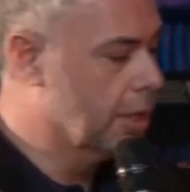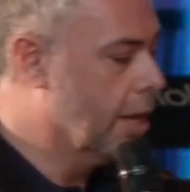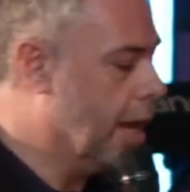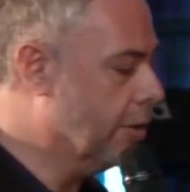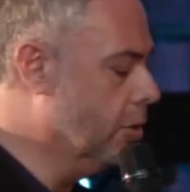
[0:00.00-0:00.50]

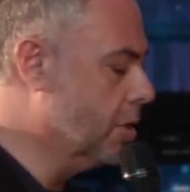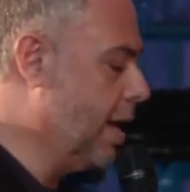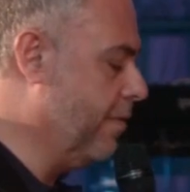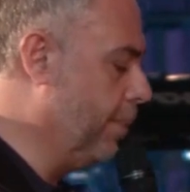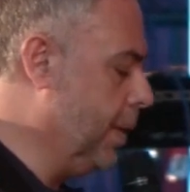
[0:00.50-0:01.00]
And you can
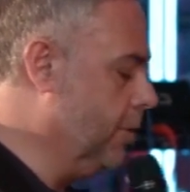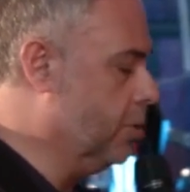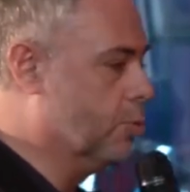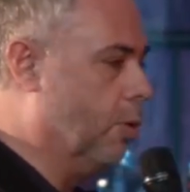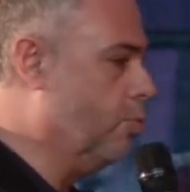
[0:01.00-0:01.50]
have
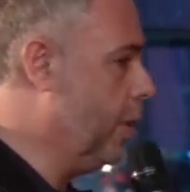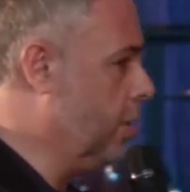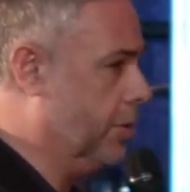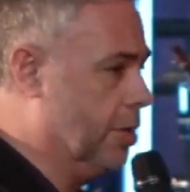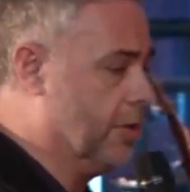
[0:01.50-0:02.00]
opinions one way or
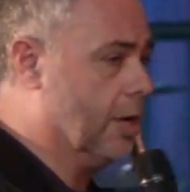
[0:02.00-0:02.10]
the other.